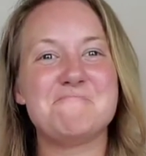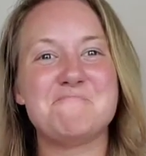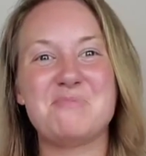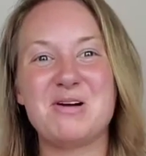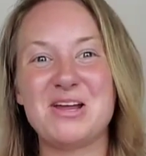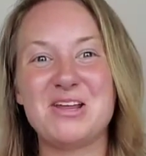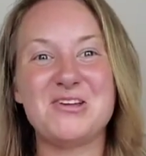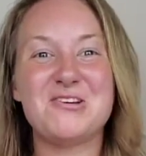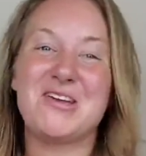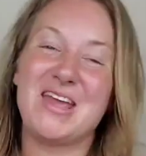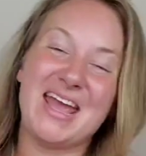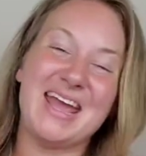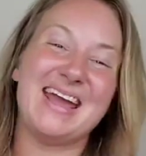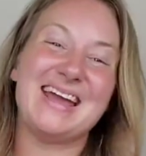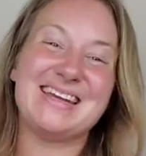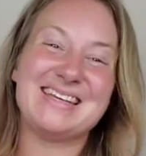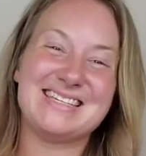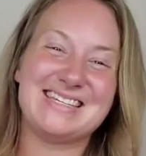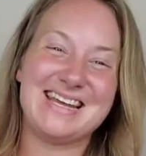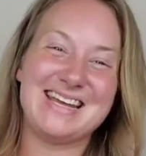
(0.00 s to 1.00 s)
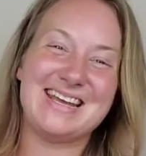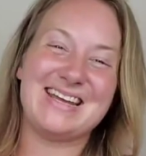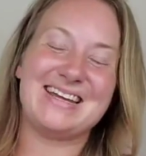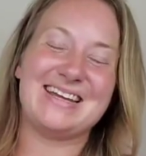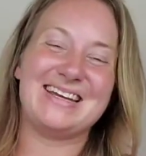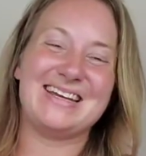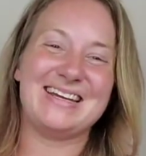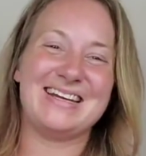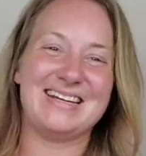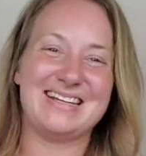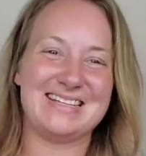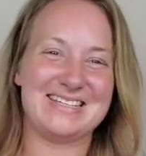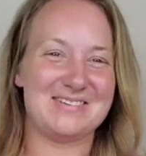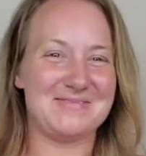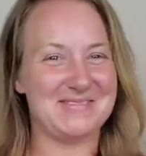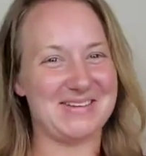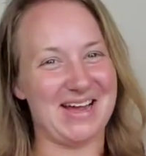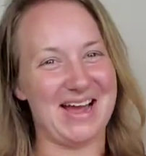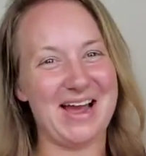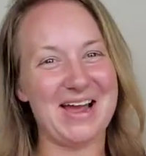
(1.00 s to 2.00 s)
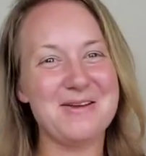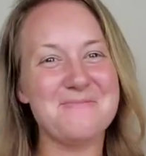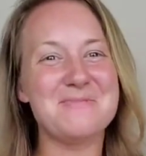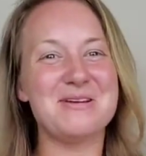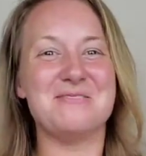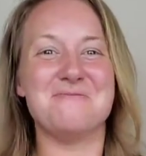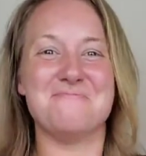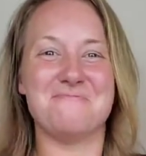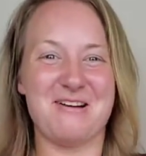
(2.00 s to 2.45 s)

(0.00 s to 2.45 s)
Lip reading: but you can take some time and